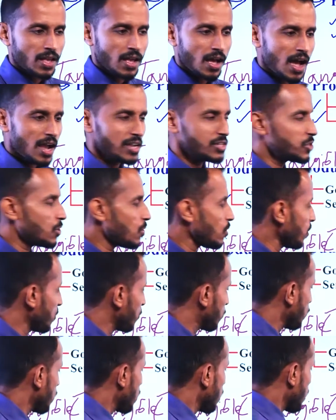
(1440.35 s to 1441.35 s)
I told
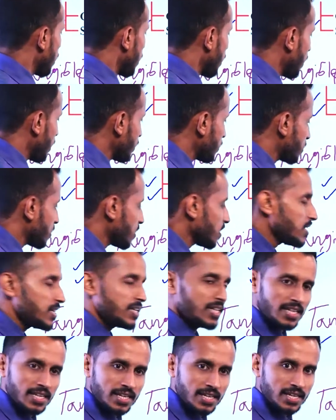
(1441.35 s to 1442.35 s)
you, it's a
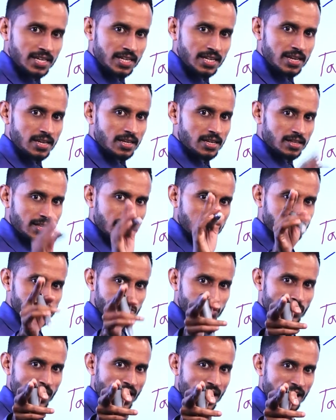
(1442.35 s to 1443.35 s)
need that
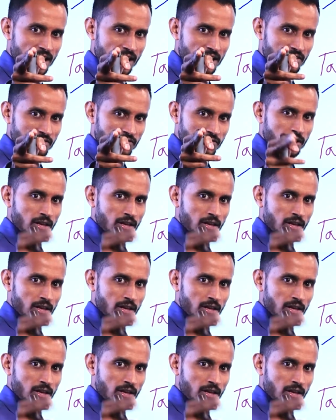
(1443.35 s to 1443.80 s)
you have